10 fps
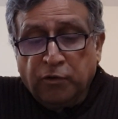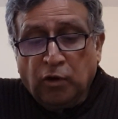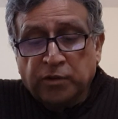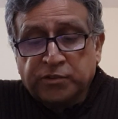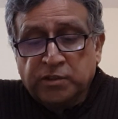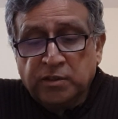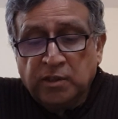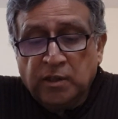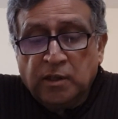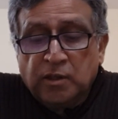forced
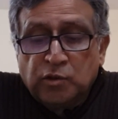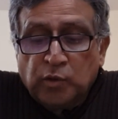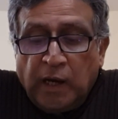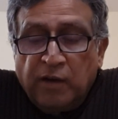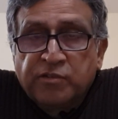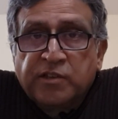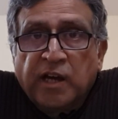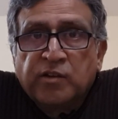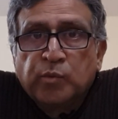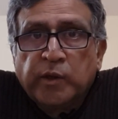to have
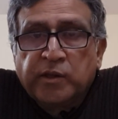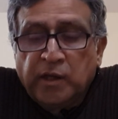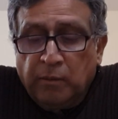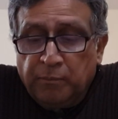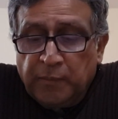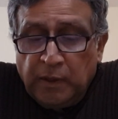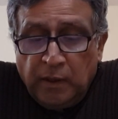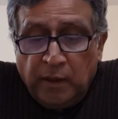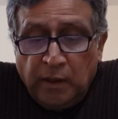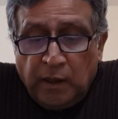sex with him,
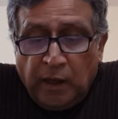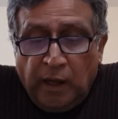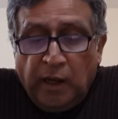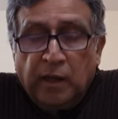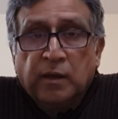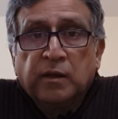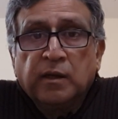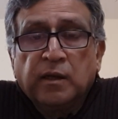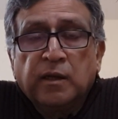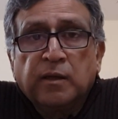and
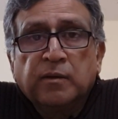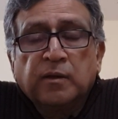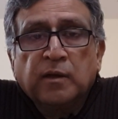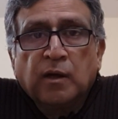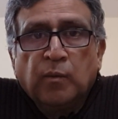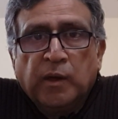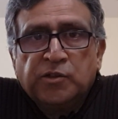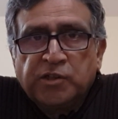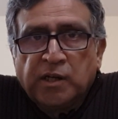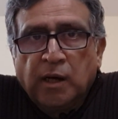
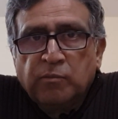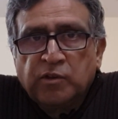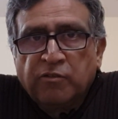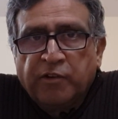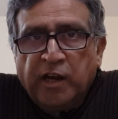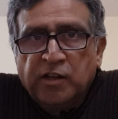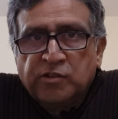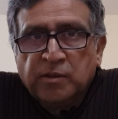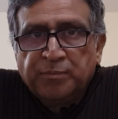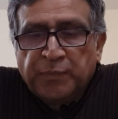when she comes of
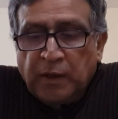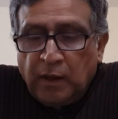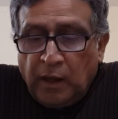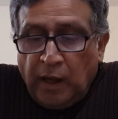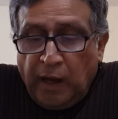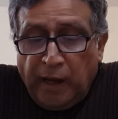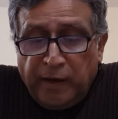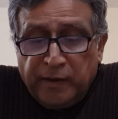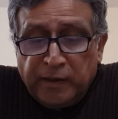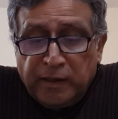age,
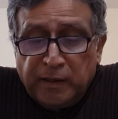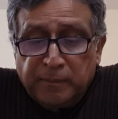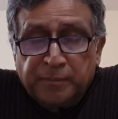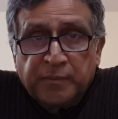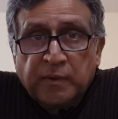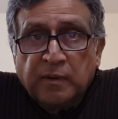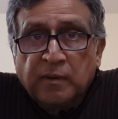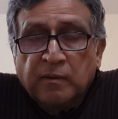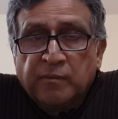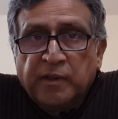and
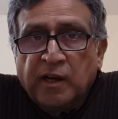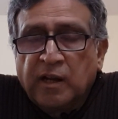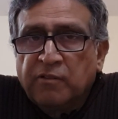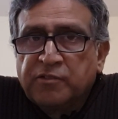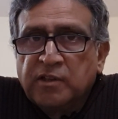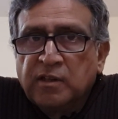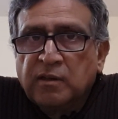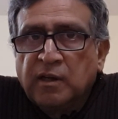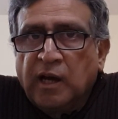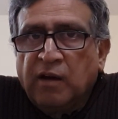
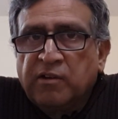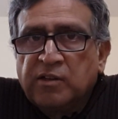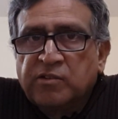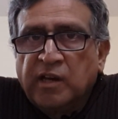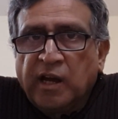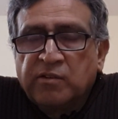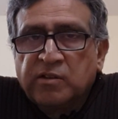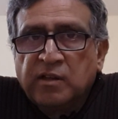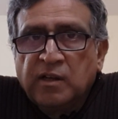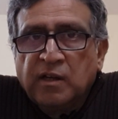thereafter having
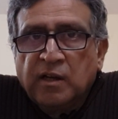sex,